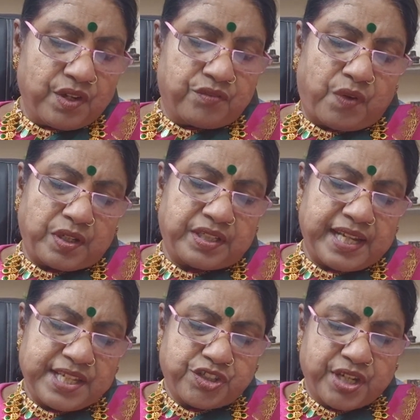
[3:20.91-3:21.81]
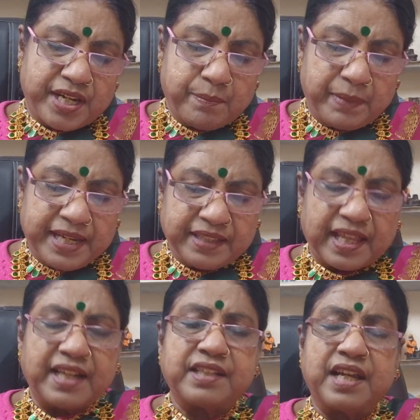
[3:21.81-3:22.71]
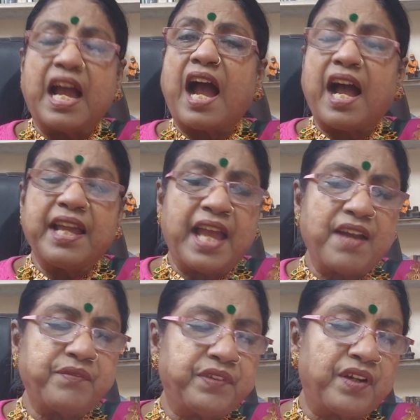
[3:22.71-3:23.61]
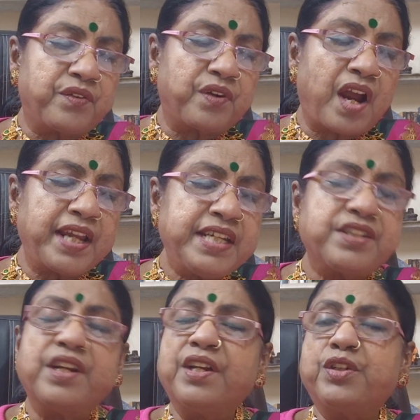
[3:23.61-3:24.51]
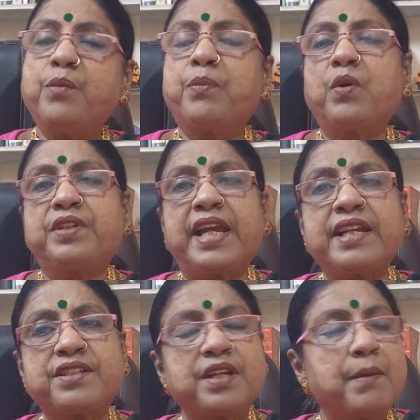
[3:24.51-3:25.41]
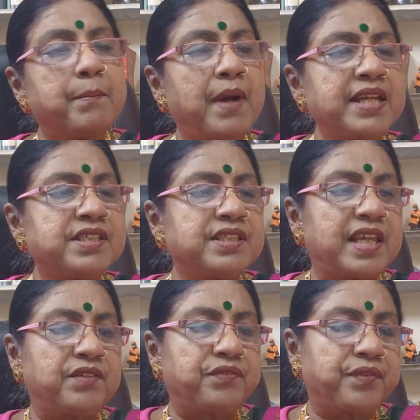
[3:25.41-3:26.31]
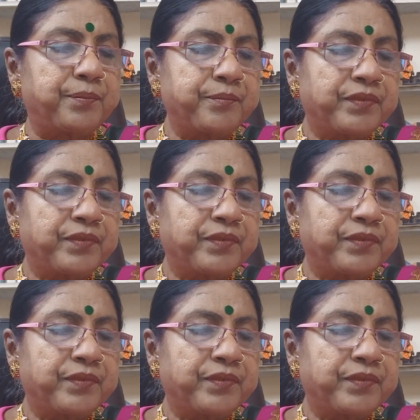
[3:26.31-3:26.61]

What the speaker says: for teaching me that I have the right to protect myself.